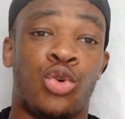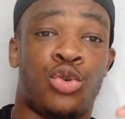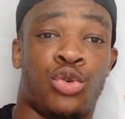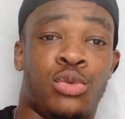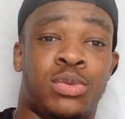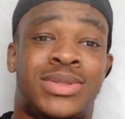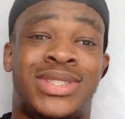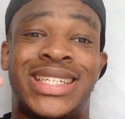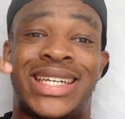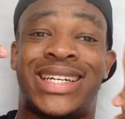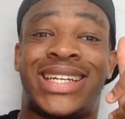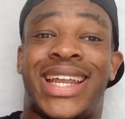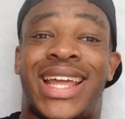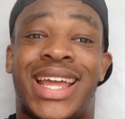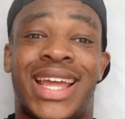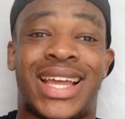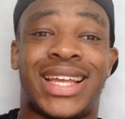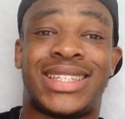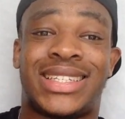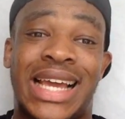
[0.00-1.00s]
oopsie
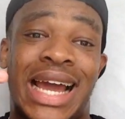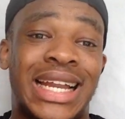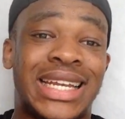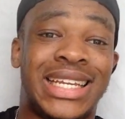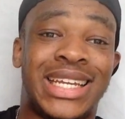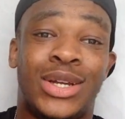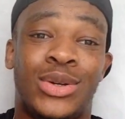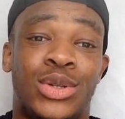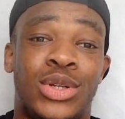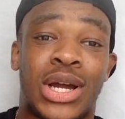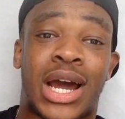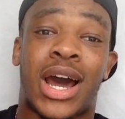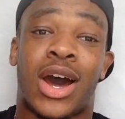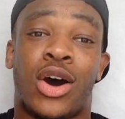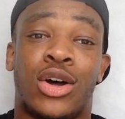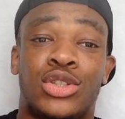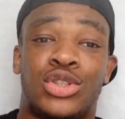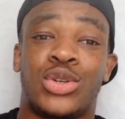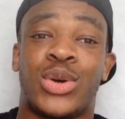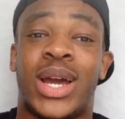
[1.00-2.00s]
daisy, I
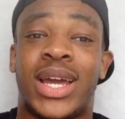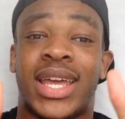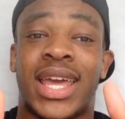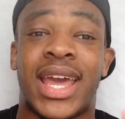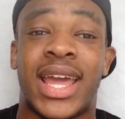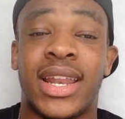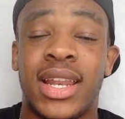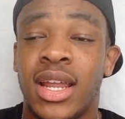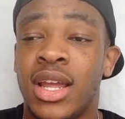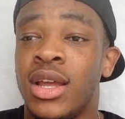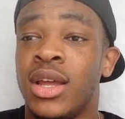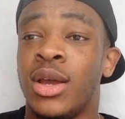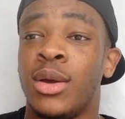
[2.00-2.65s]
hurt you again,